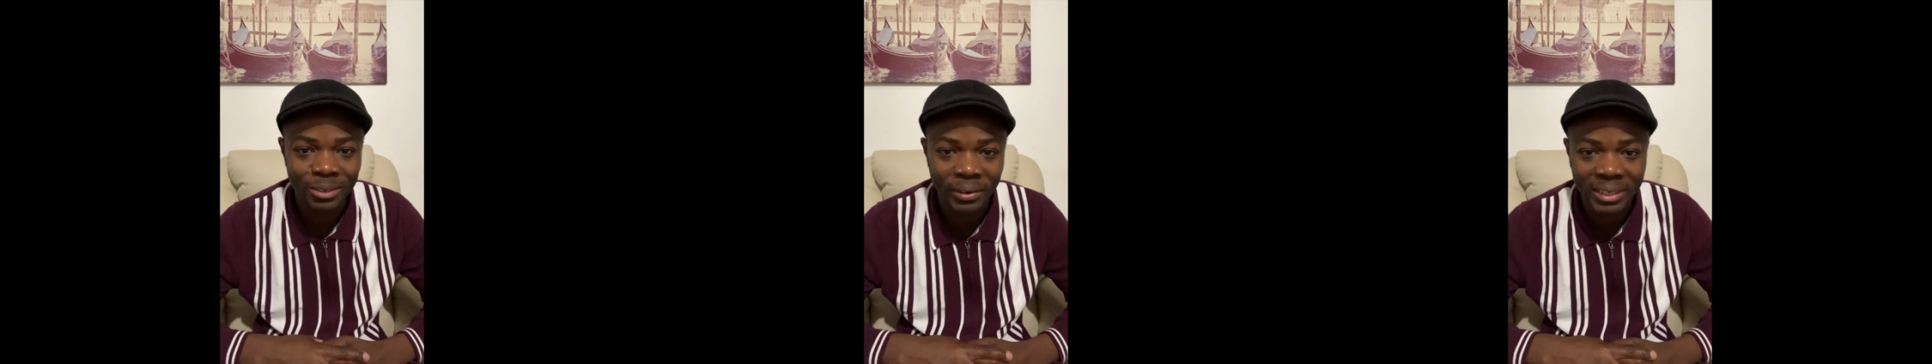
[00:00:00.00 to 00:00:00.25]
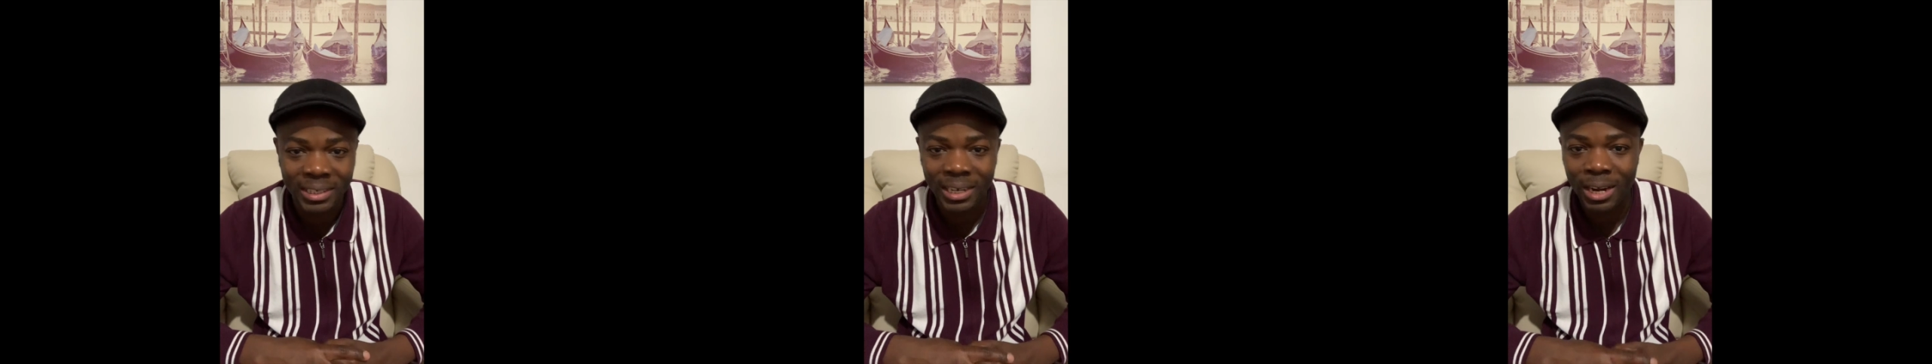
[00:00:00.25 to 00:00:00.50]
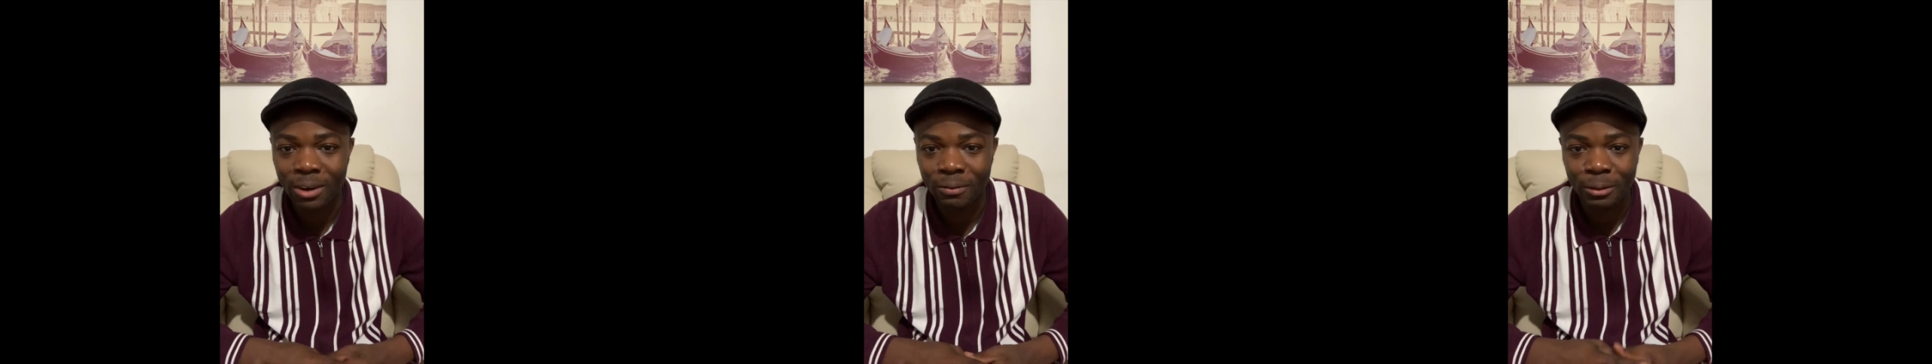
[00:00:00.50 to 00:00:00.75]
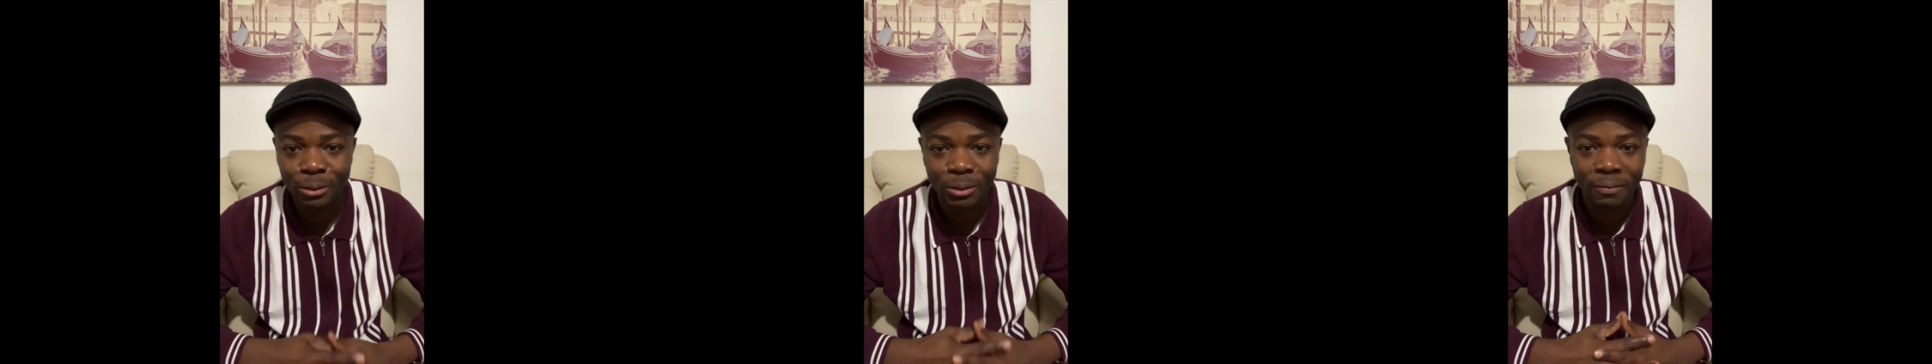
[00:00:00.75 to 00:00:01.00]
critical
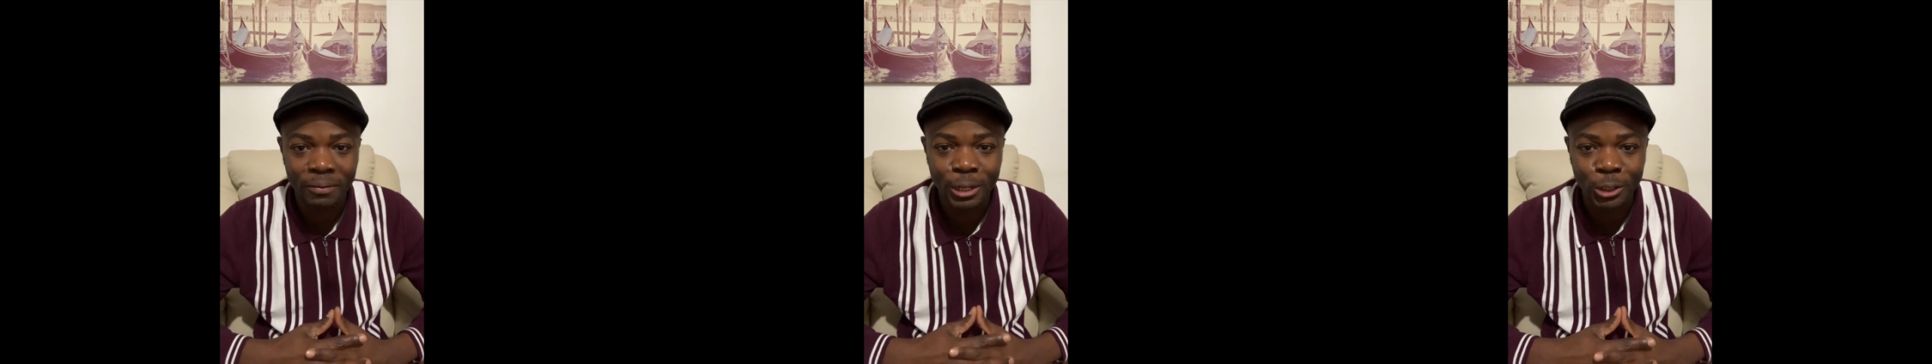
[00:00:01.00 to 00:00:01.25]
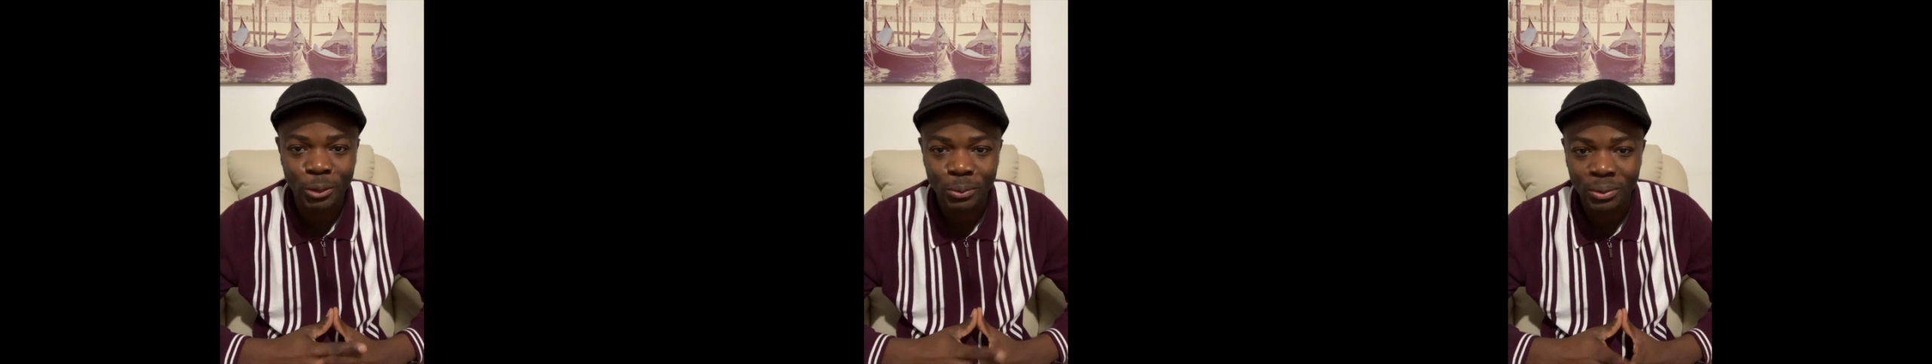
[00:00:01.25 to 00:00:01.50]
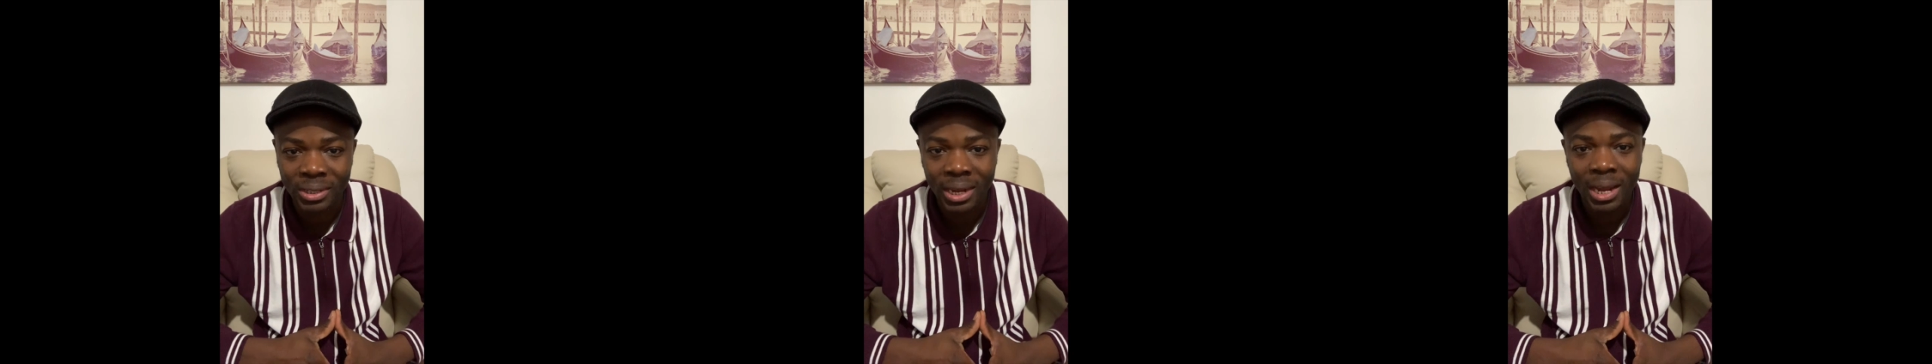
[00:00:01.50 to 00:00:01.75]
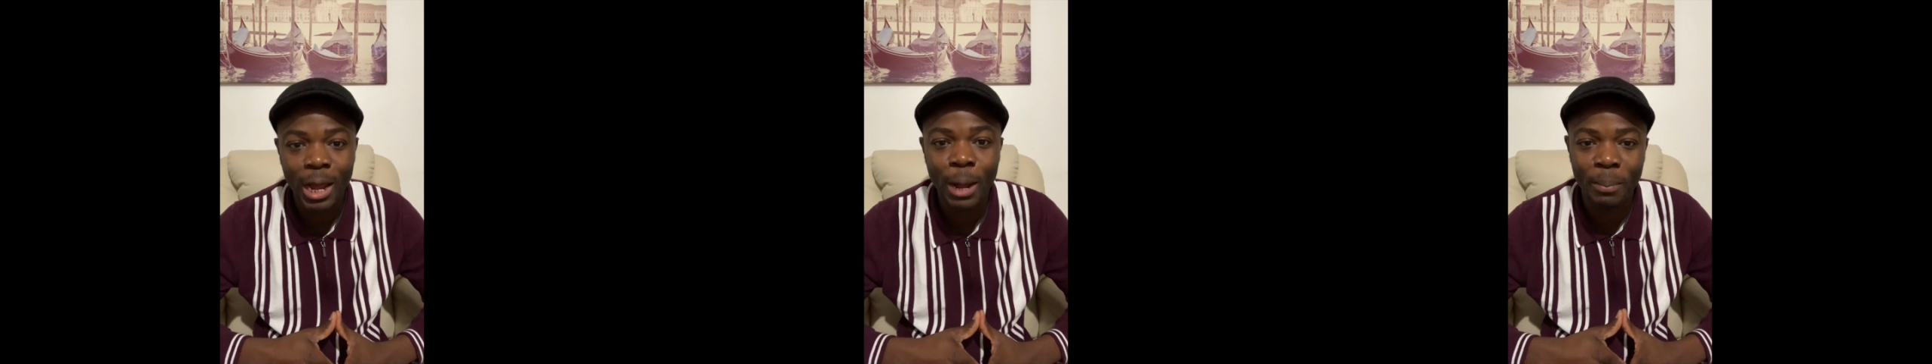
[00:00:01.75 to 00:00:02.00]
reviews of issues,
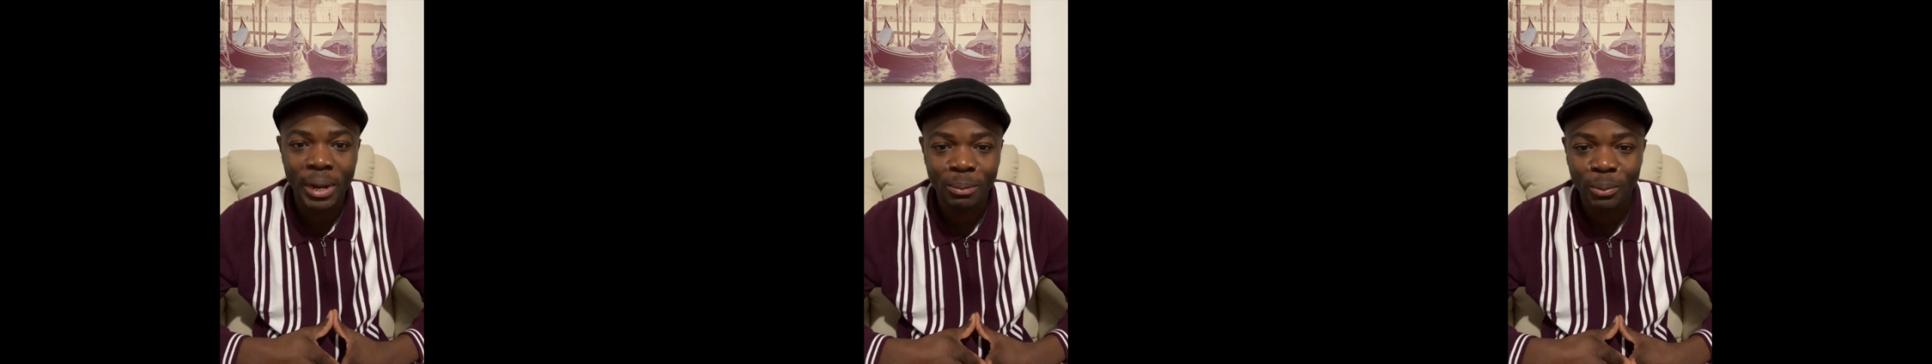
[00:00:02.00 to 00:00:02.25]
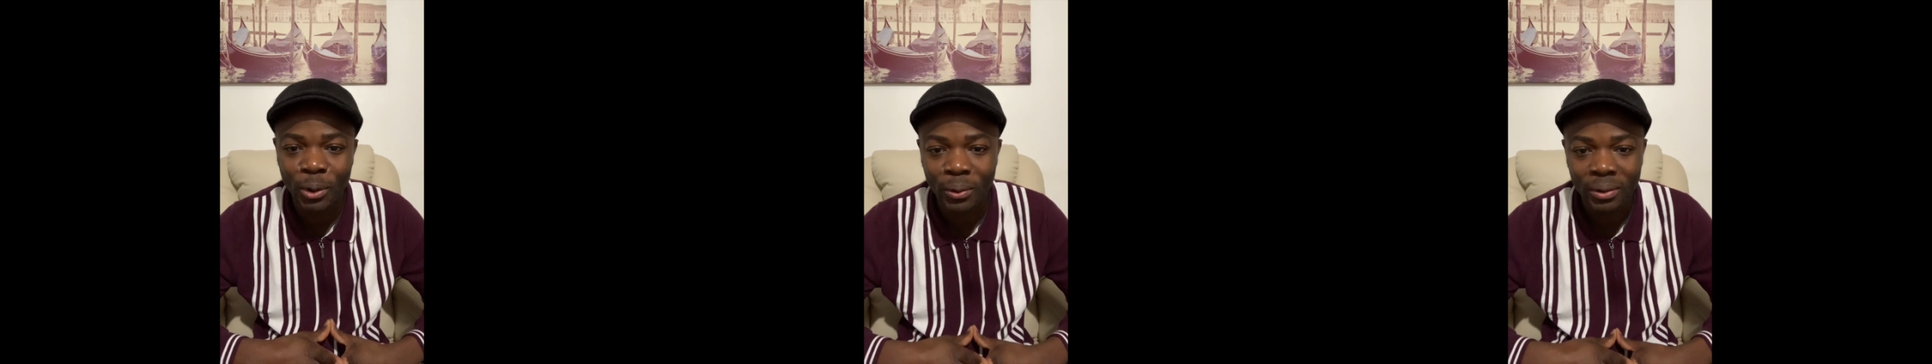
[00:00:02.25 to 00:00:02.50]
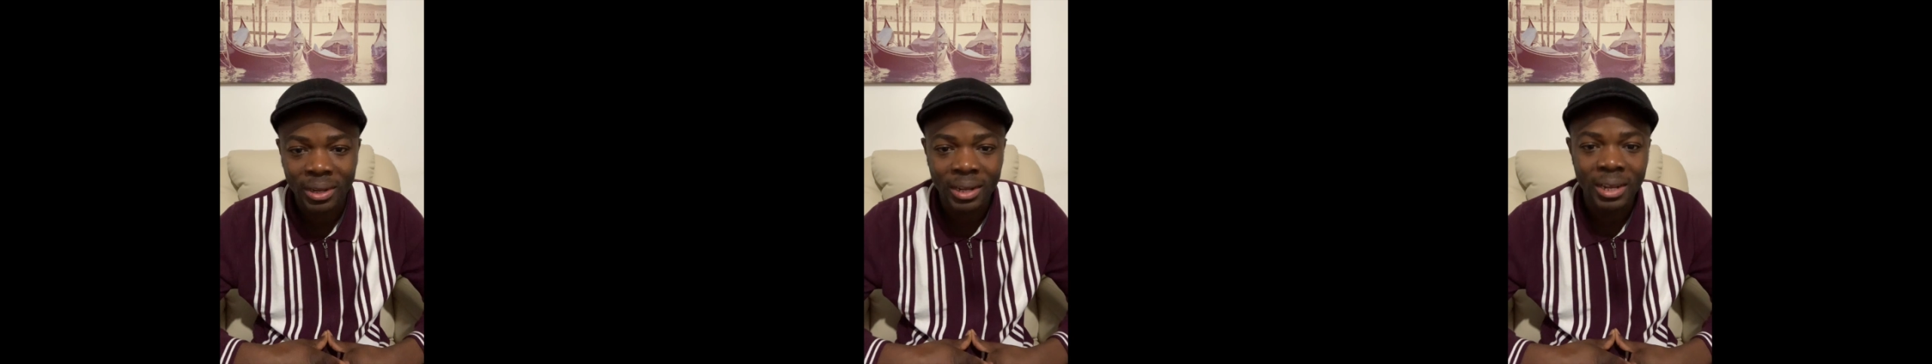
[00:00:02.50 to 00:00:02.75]
and many more.